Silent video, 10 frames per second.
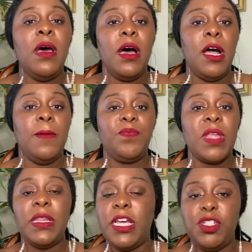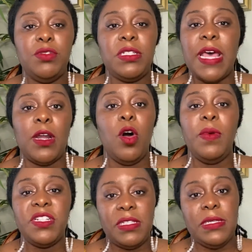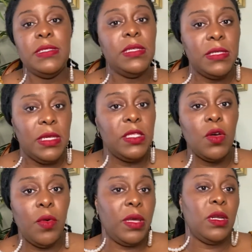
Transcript: unless you just had a whole bunch of C's and D's going in